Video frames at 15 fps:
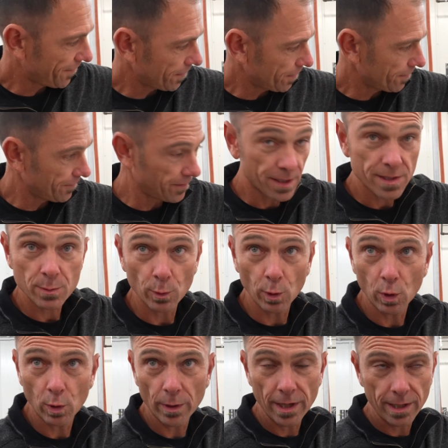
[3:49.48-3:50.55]
of this
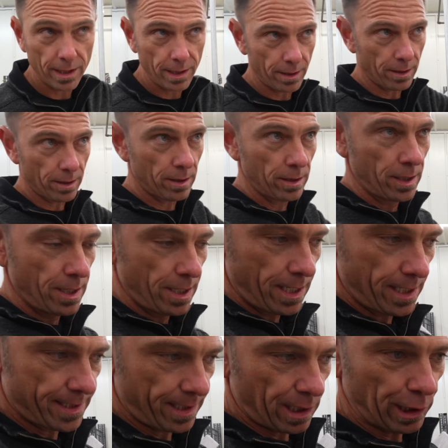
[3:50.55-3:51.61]
roll right here.
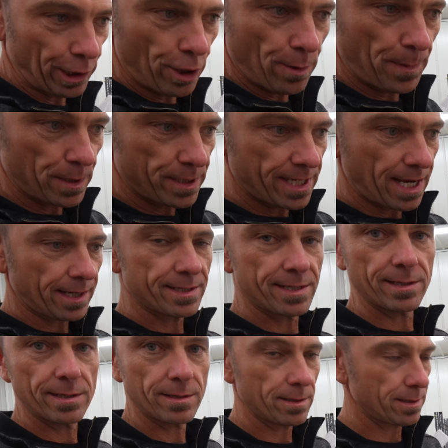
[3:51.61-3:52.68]
It's a clear
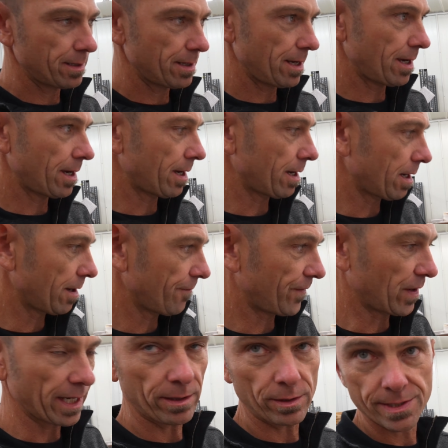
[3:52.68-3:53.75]
protectant,
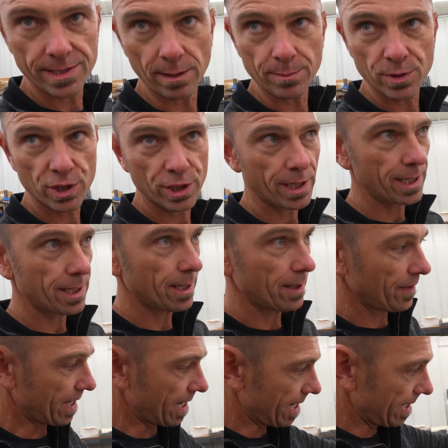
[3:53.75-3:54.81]
vinyl substrate
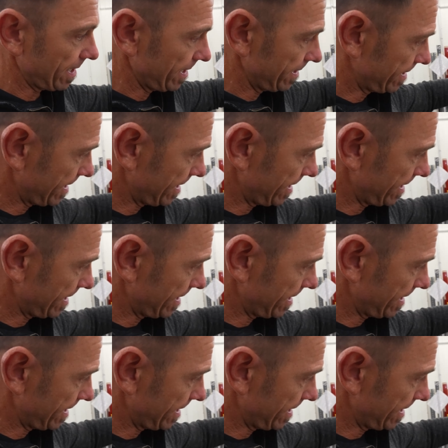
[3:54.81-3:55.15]
that is